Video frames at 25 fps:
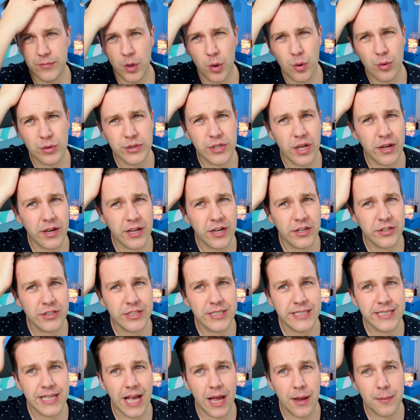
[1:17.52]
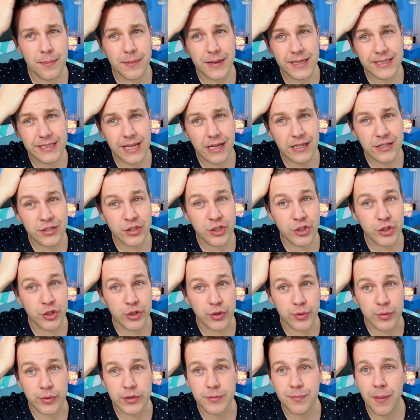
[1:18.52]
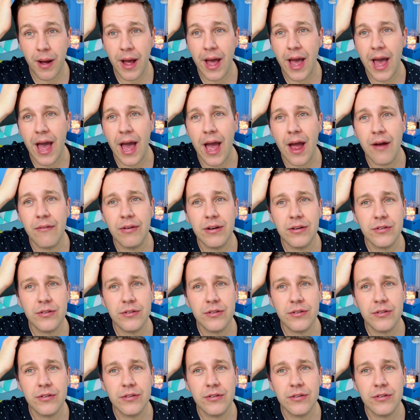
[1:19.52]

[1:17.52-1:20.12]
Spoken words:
Also, can I just say, please excuse my hair.